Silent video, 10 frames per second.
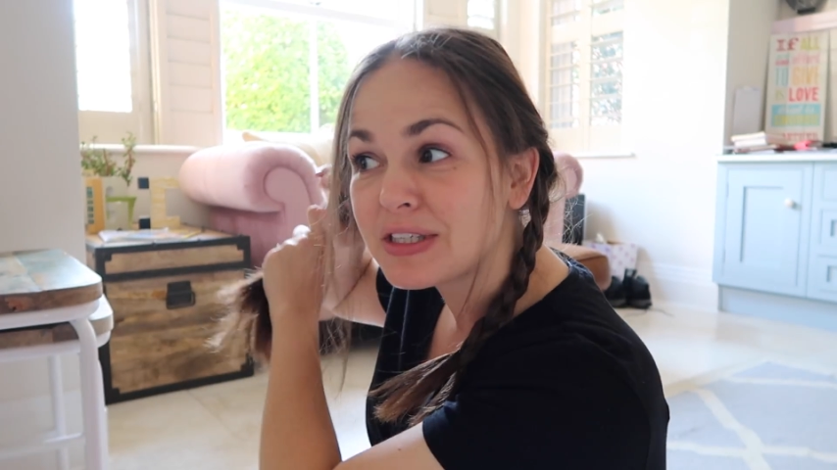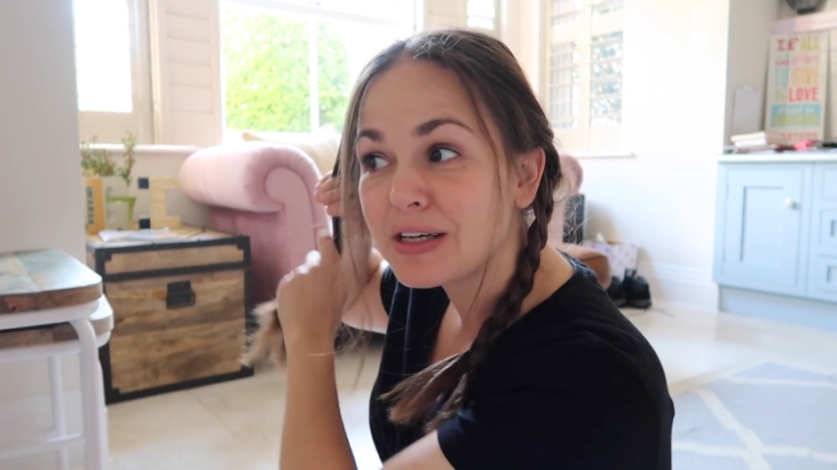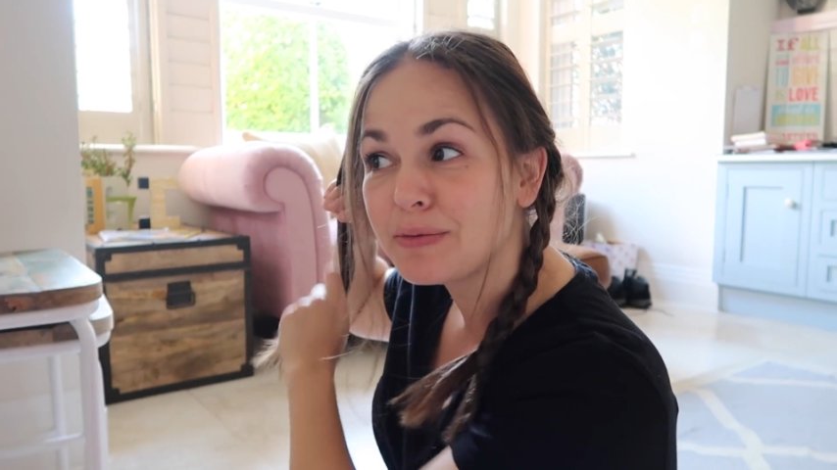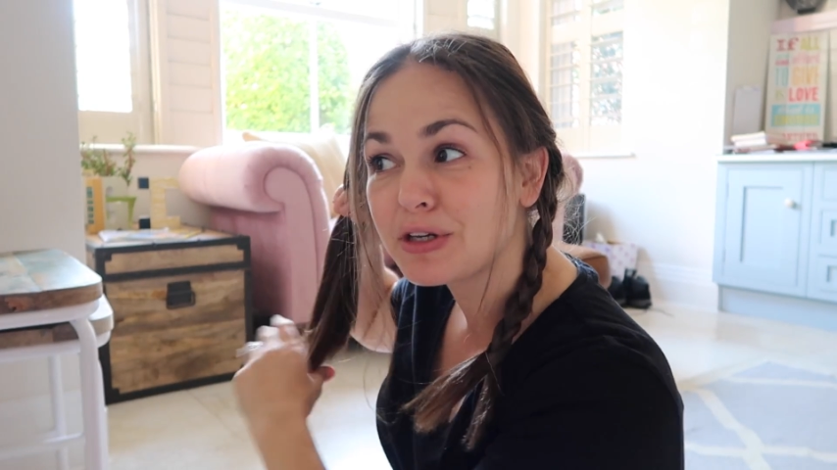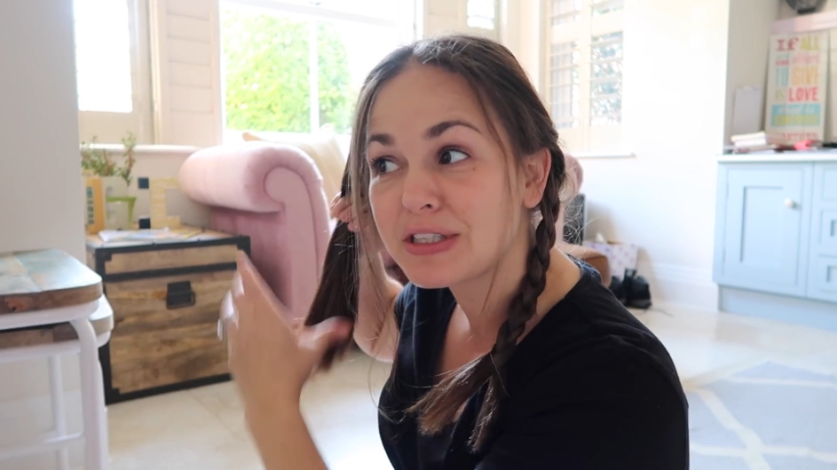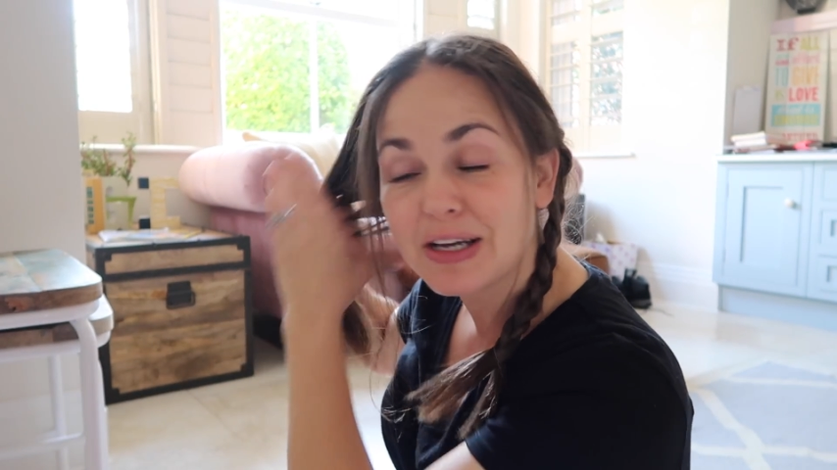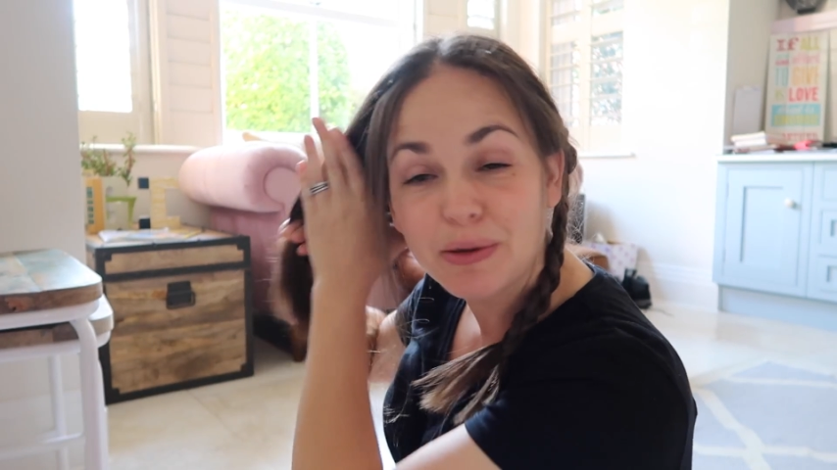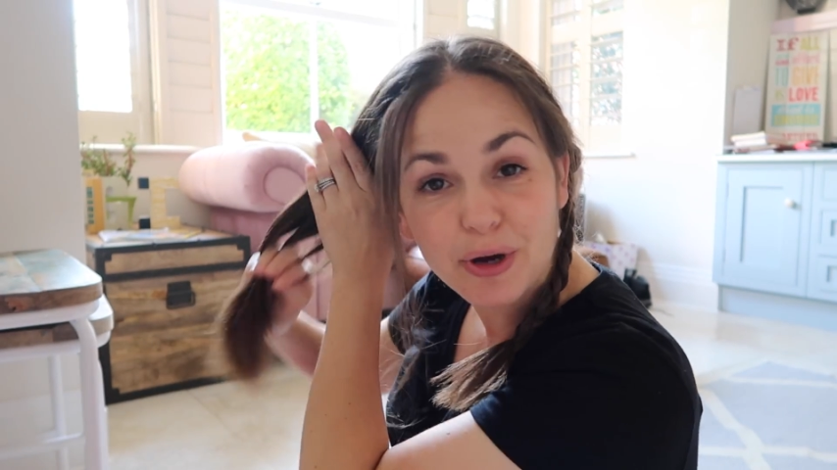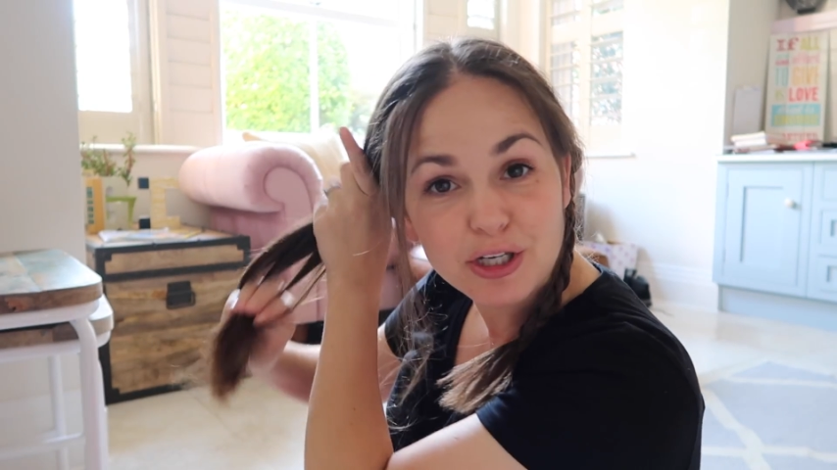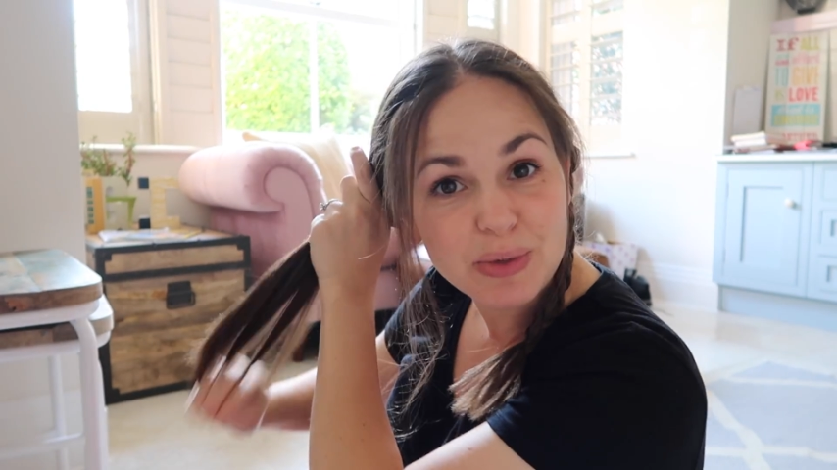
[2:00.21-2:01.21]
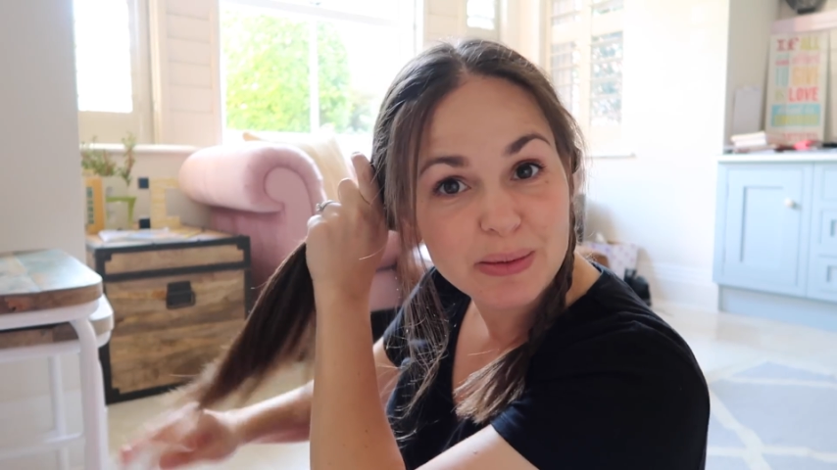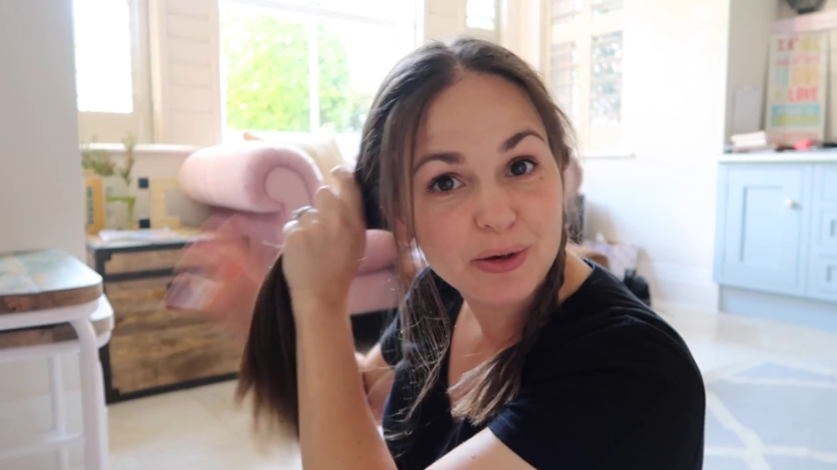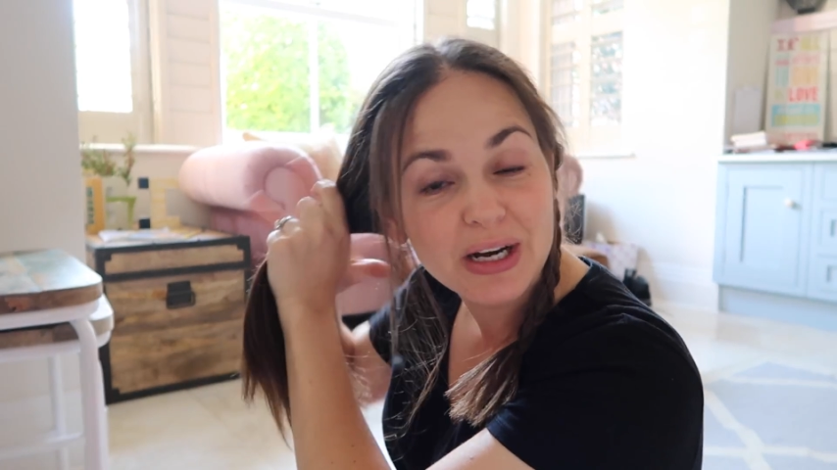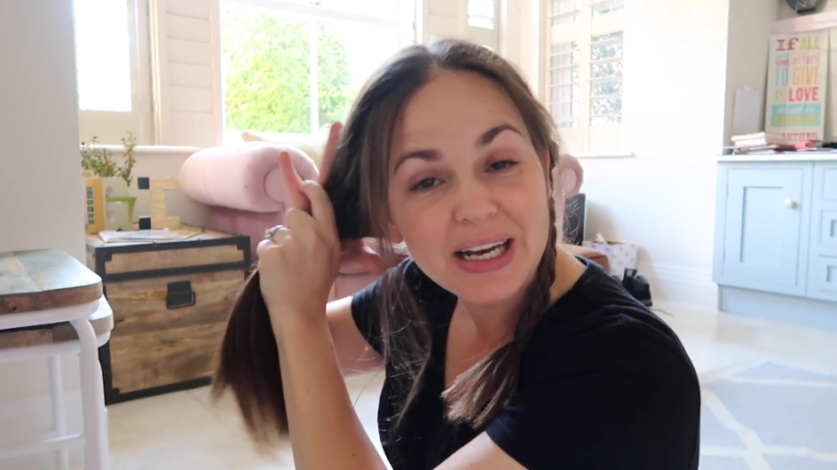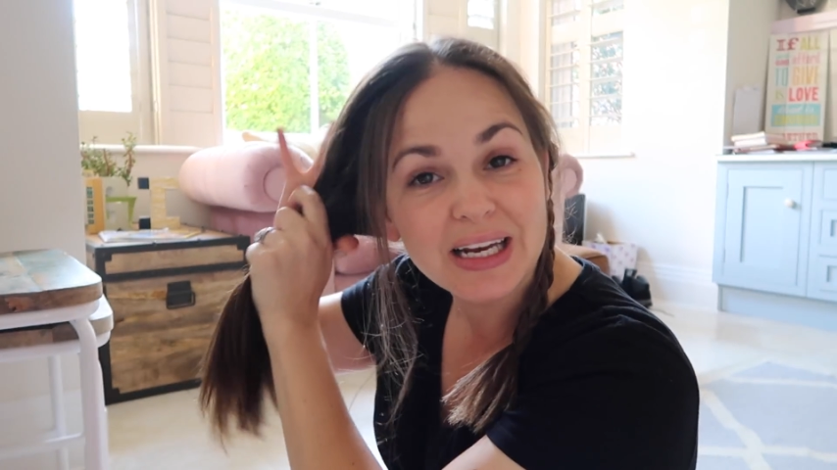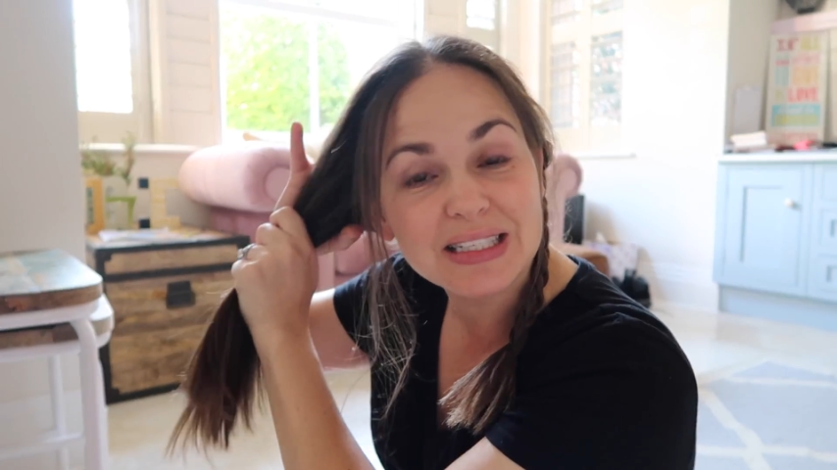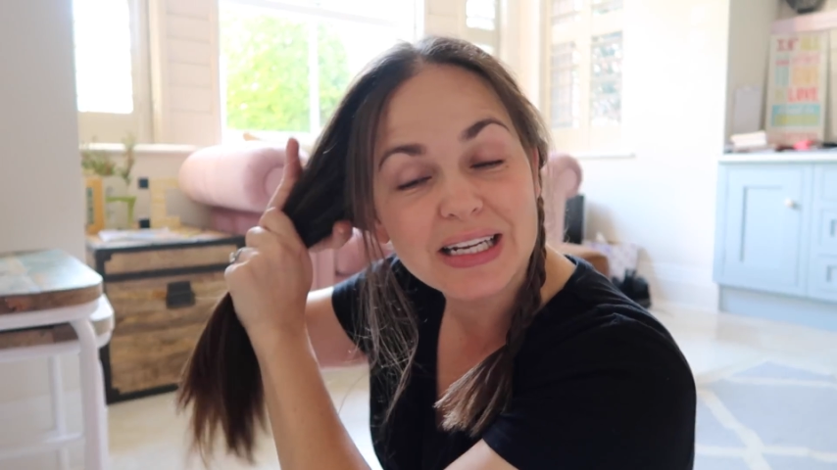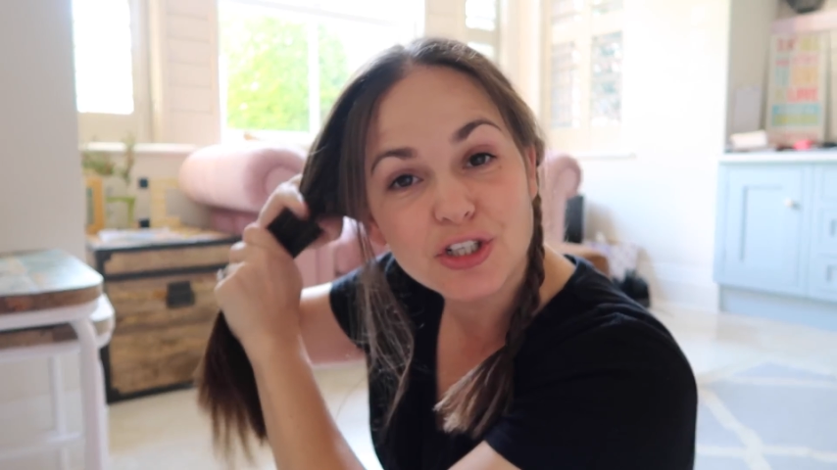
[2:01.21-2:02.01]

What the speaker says: you see on most people. It is